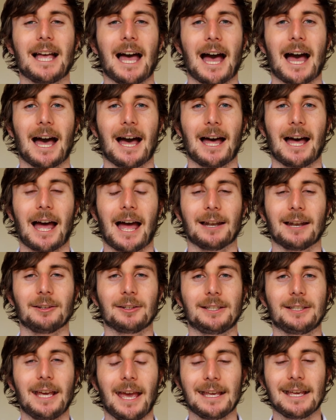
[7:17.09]
and
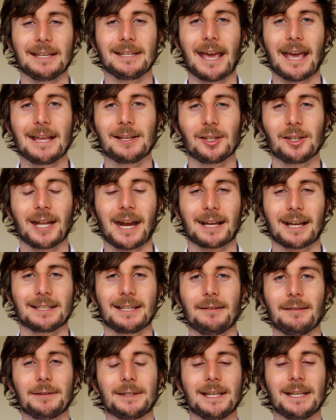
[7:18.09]
engaging in
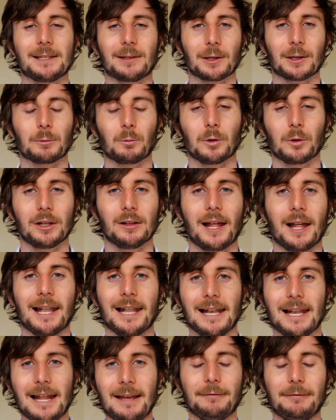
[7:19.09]
activities that will
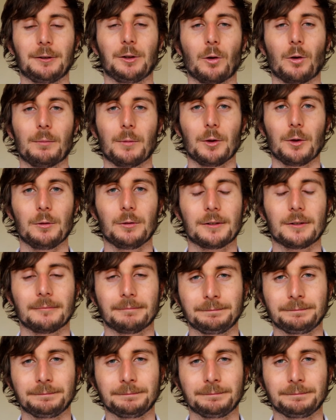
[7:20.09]
lift your mood.